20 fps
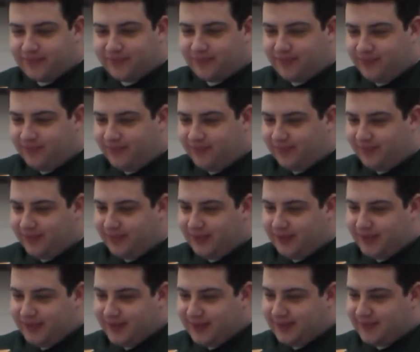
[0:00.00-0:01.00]

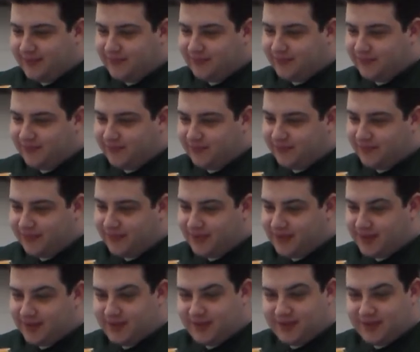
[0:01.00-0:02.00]

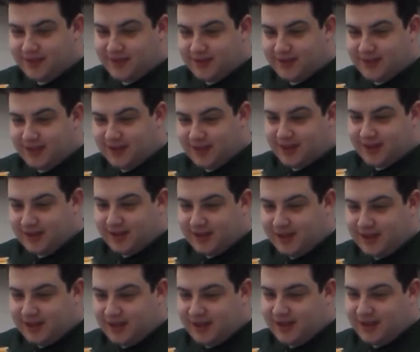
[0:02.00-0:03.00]

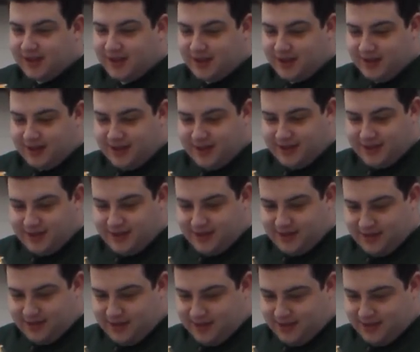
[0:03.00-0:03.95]
(no one is talking)